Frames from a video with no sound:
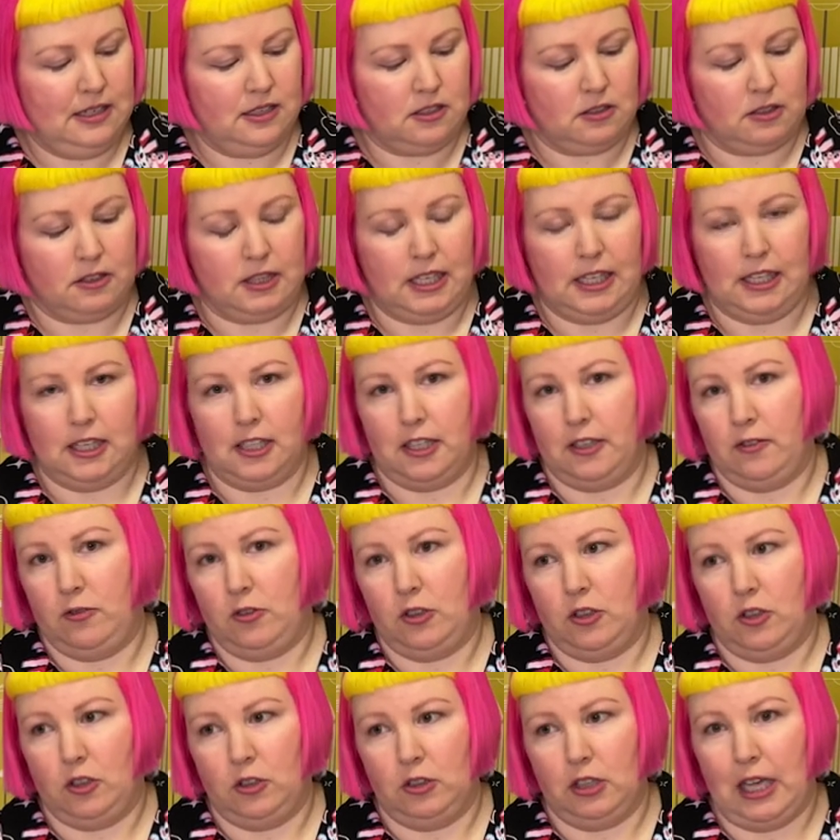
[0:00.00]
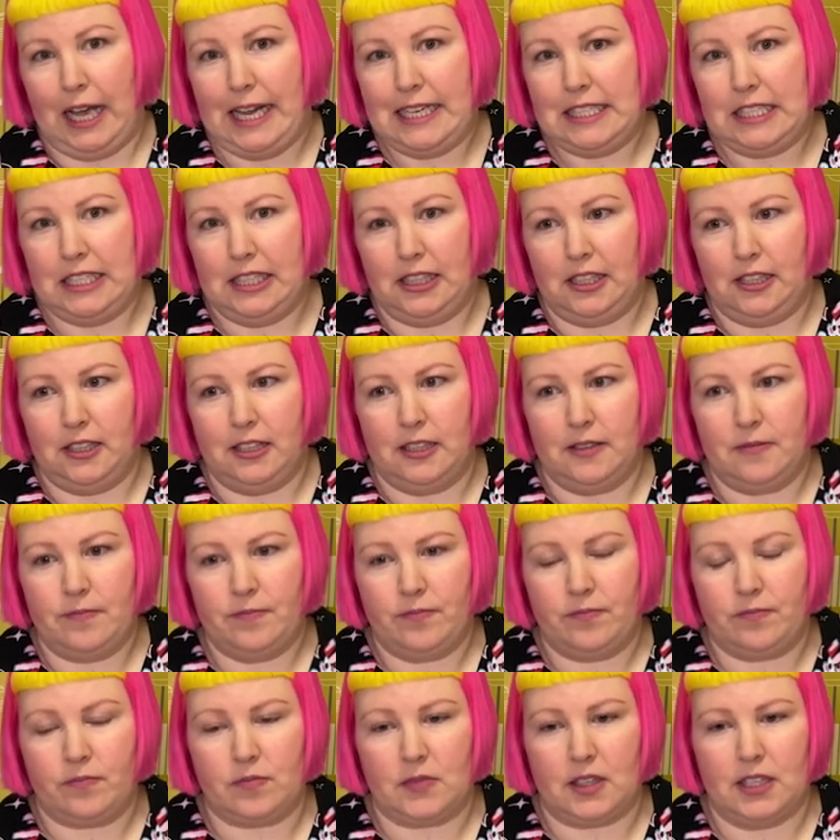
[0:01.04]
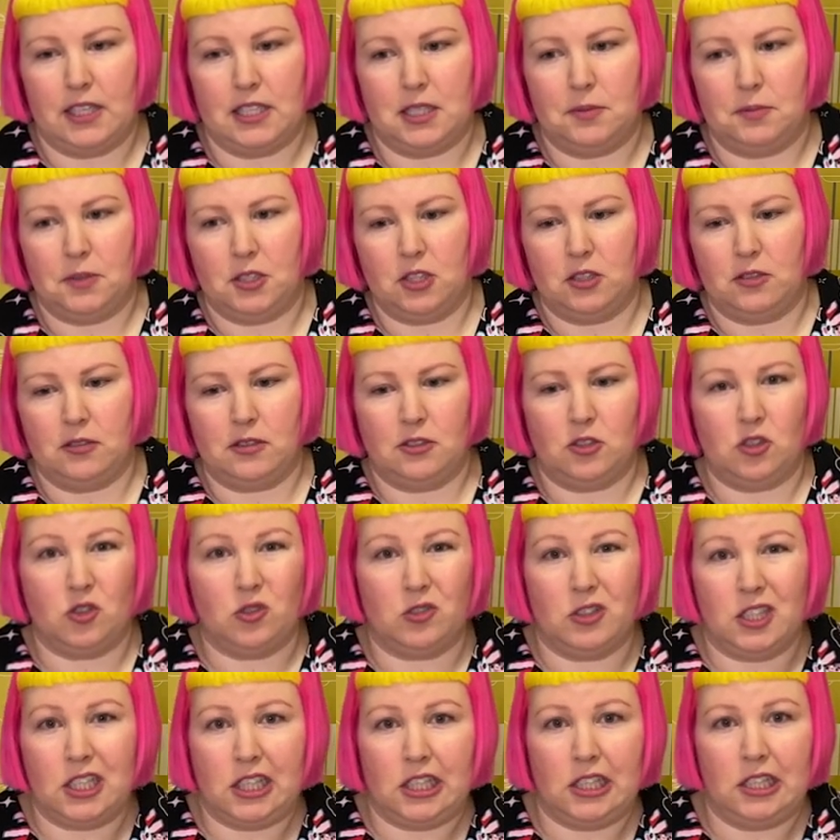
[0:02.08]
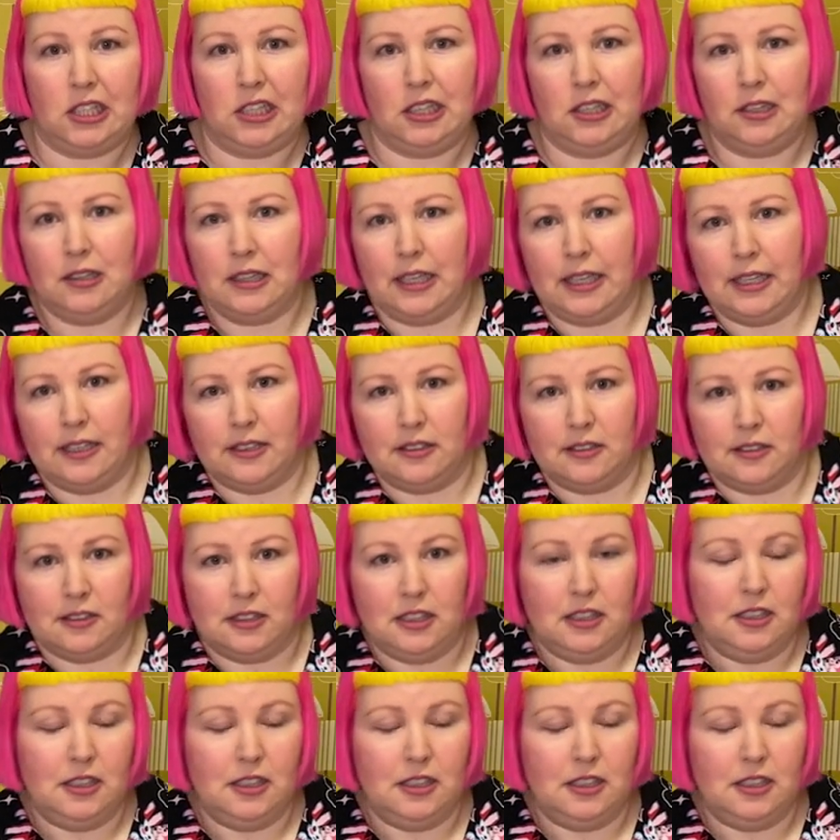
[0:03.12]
So I think if your lighting is a bit tricky, then